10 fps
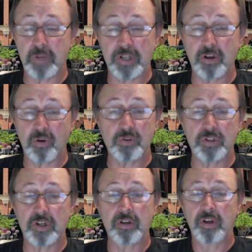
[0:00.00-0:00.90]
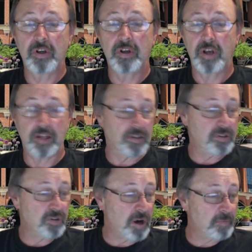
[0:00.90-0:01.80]
Mendoza and the
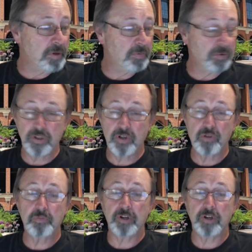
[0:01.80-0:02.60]
job he would do.